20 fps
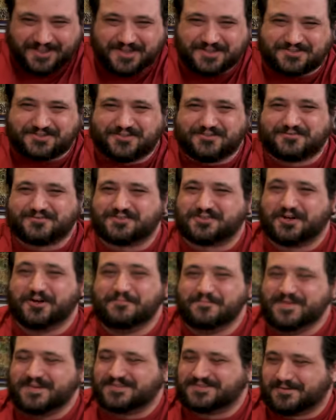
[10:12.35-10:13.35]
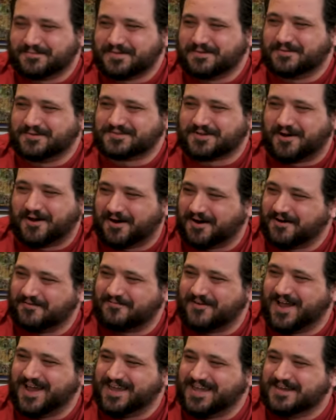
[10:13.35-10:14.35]
Lynch, you've shown me some of the most
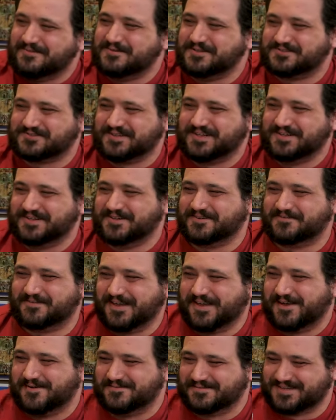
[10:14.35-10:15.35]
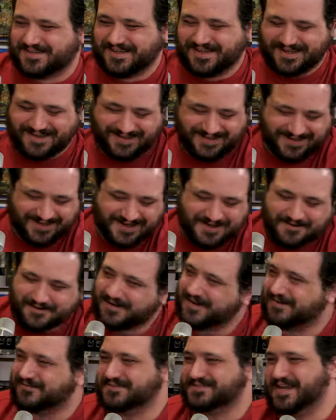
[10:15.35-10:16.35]
horrifying imagery in your films.
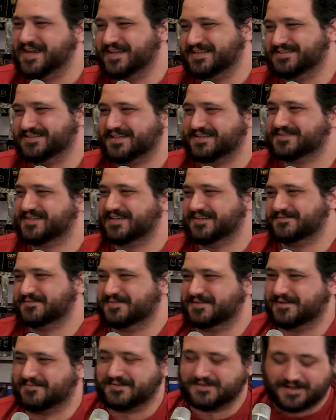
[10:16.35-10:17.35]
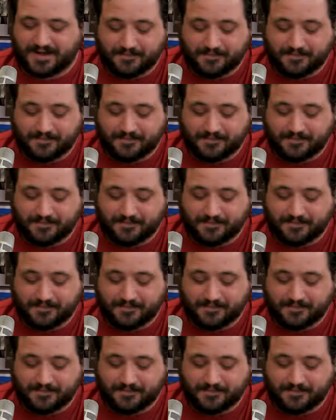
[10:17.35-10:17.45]
That was 86. I guess it was a different